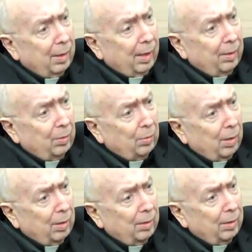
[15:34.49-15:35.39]
I don't
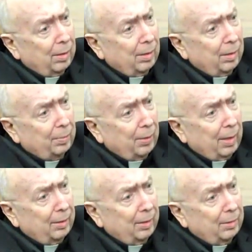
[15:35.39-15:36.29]
want
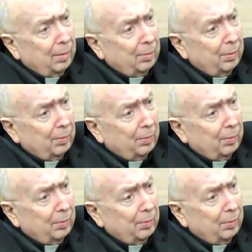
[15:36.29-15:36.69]
planting something